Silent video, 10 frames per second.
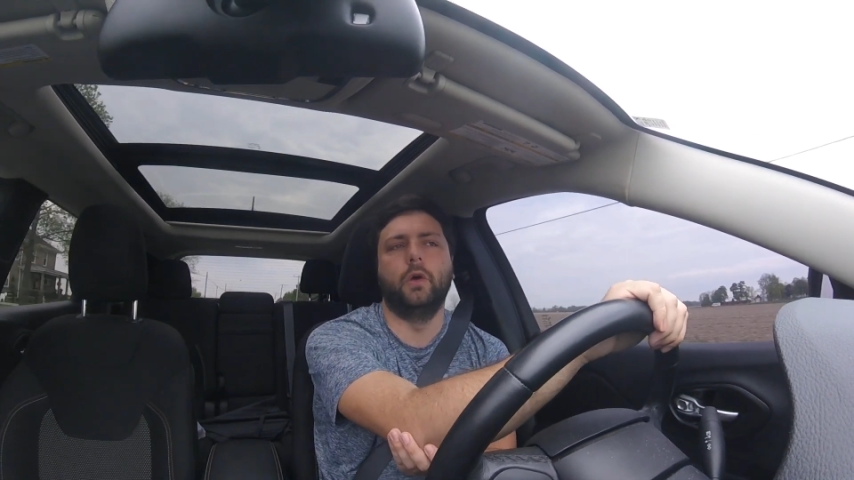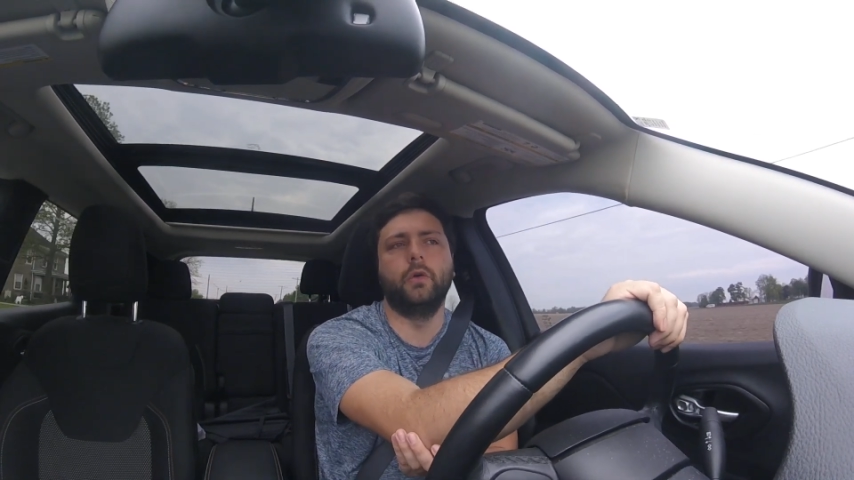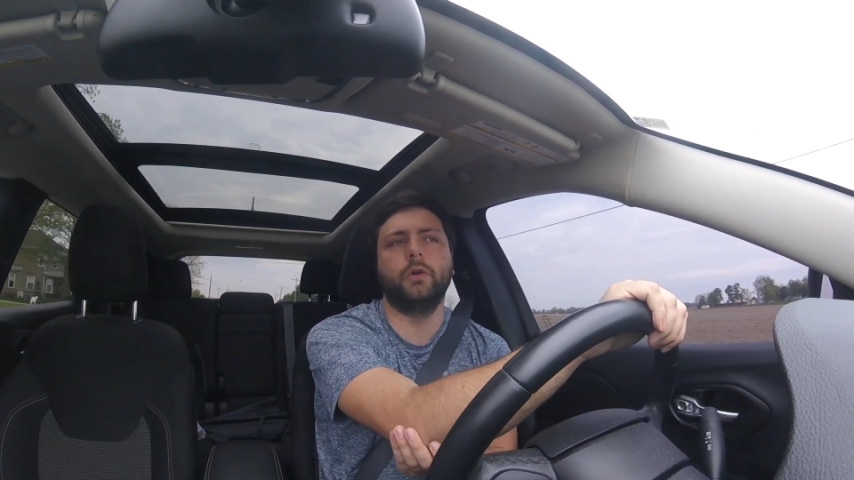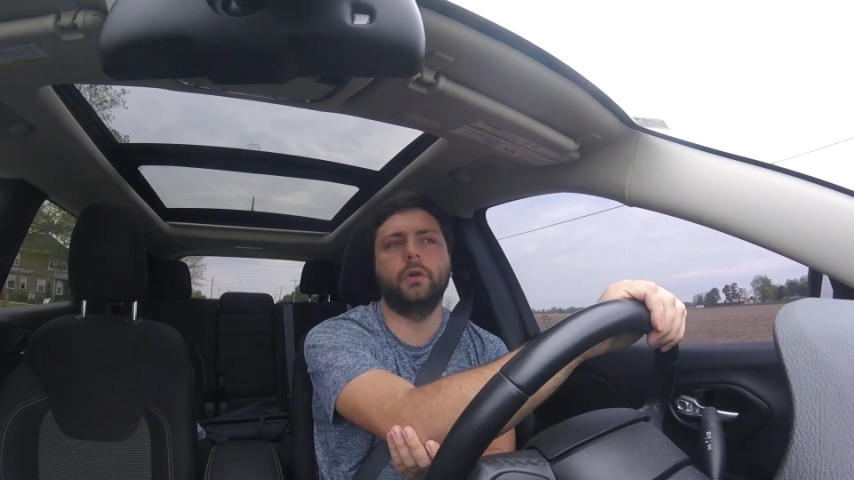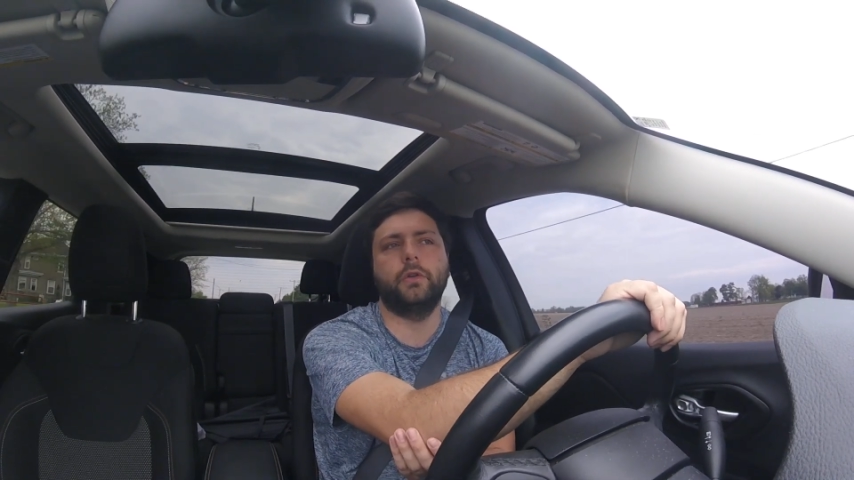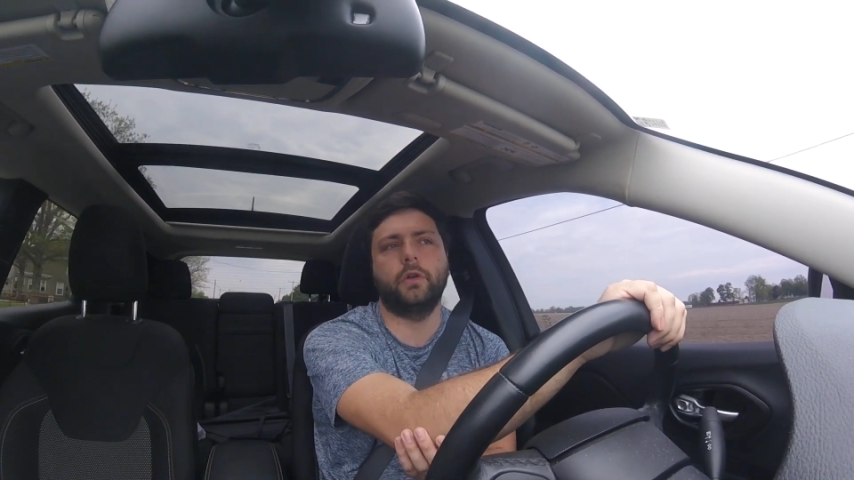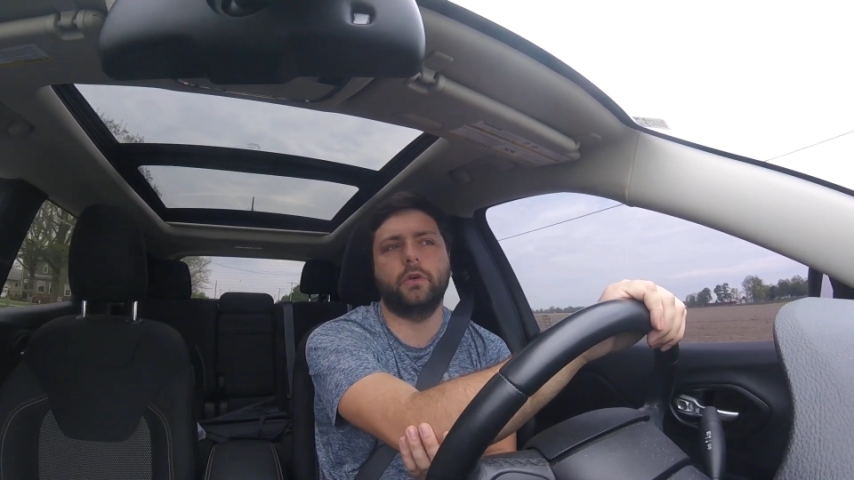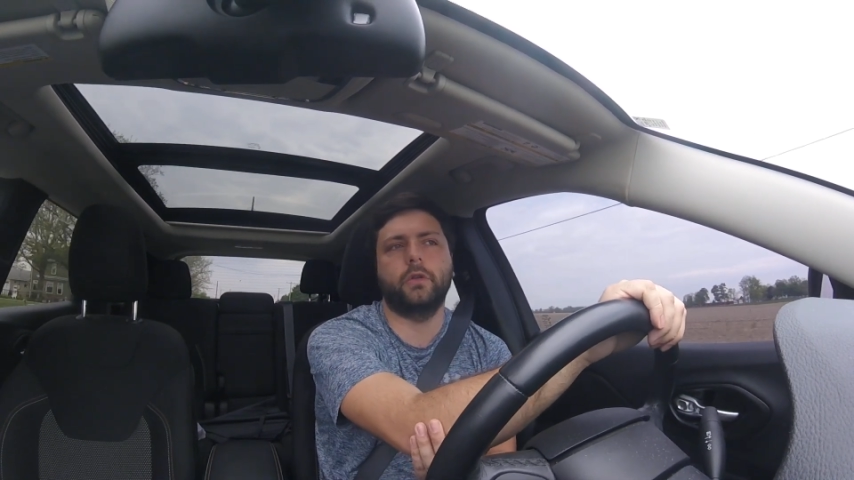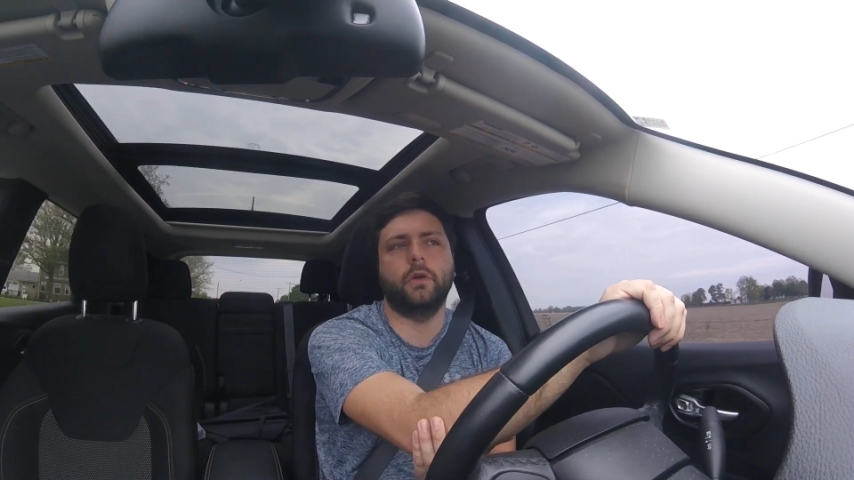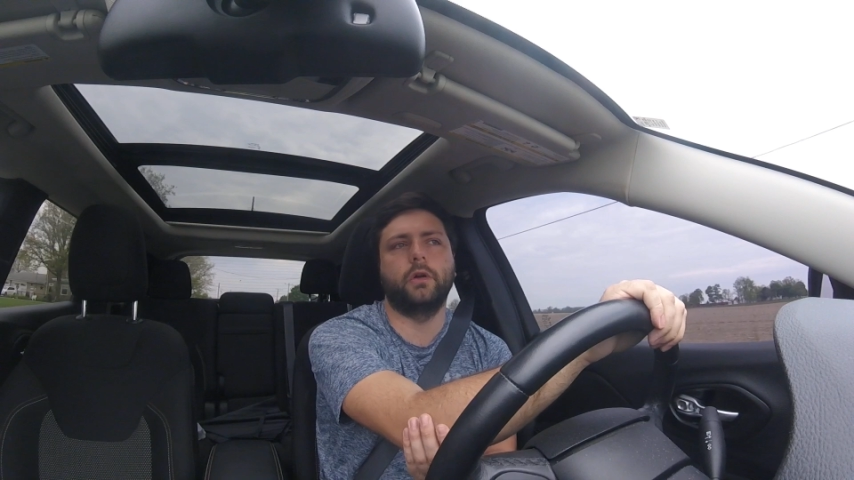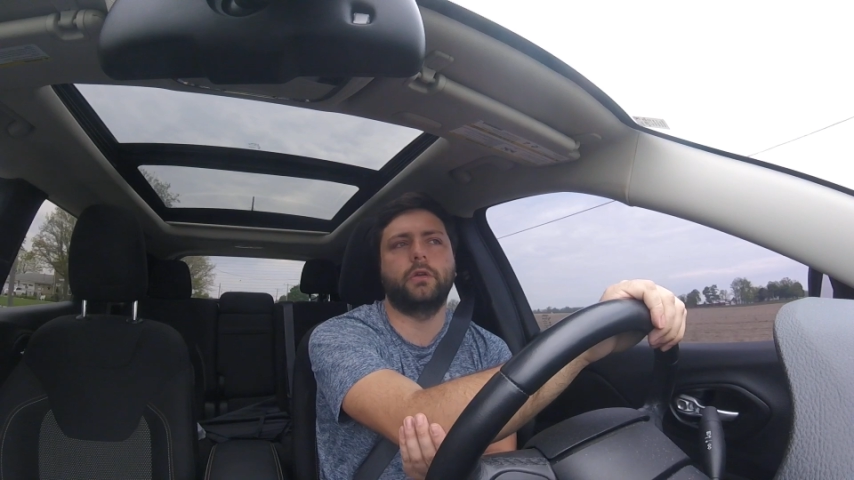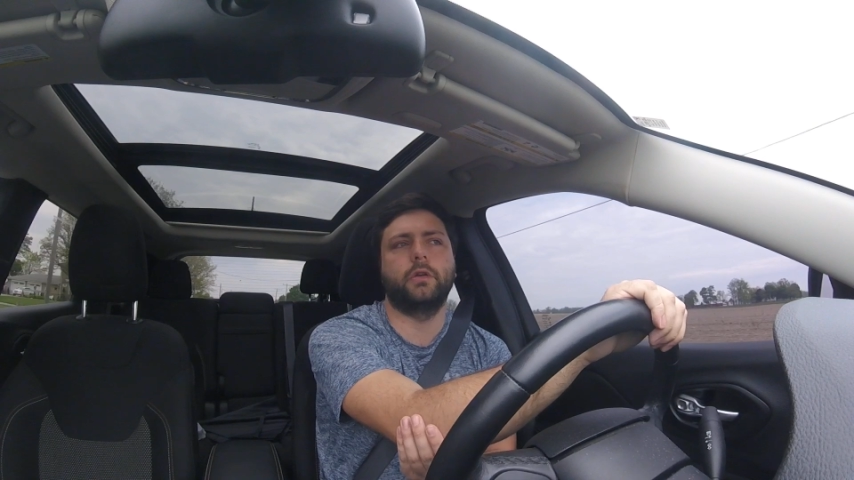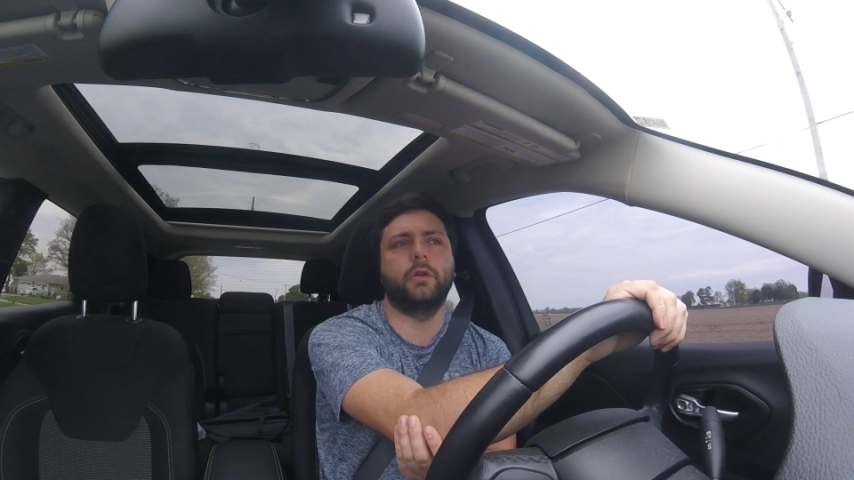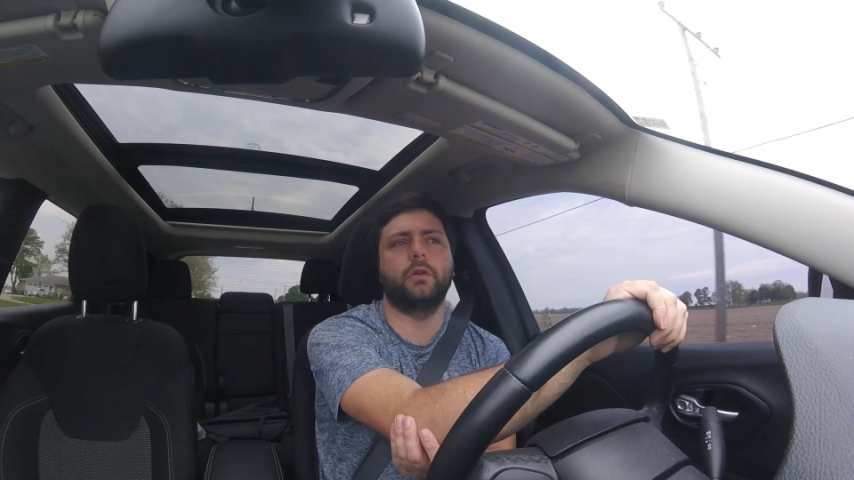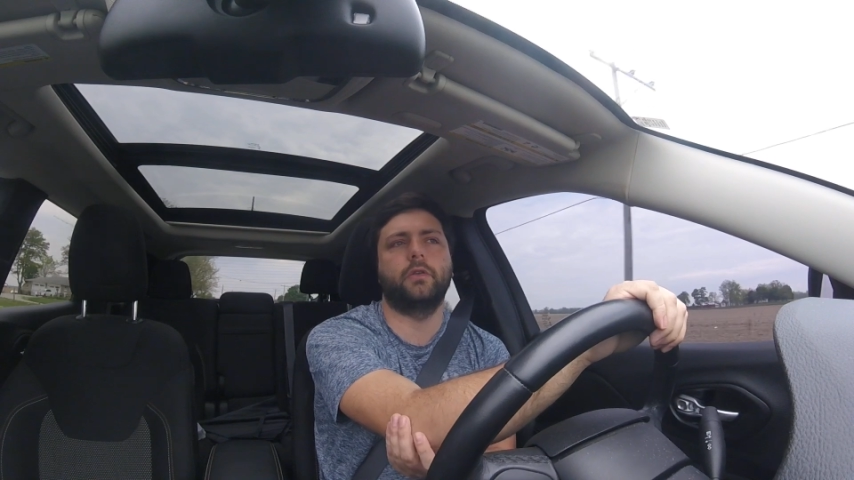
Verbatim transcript: owners, talk to the auctioneer,